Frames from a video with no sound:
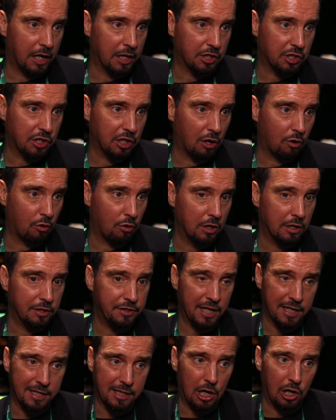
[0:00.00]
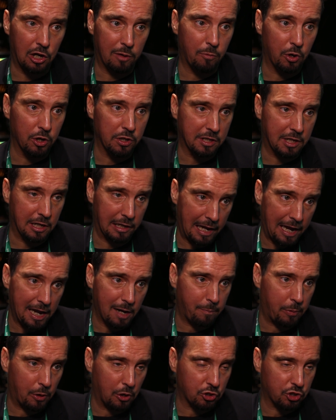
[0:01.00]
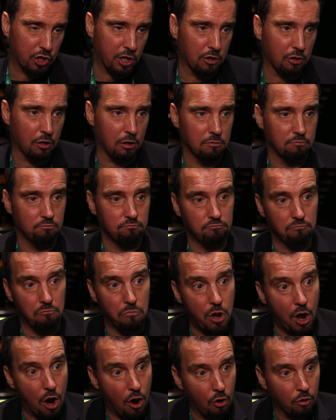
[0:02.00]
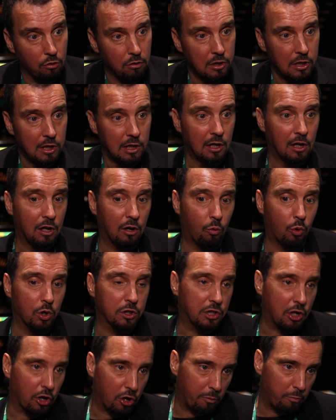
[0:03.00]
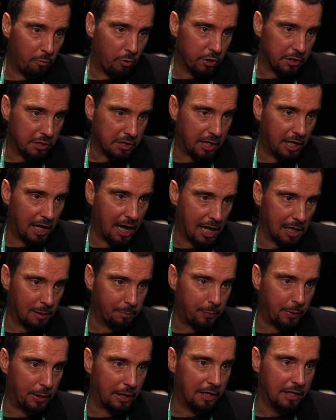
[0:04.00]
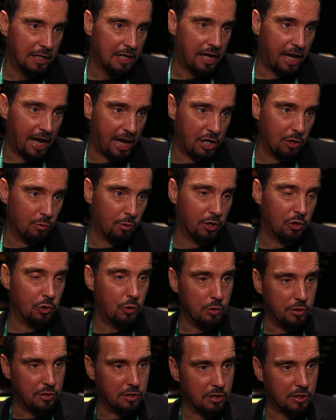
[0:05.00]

So, does Kolomoisky like Poroshenko? No. Would Kolomoisky help anyone who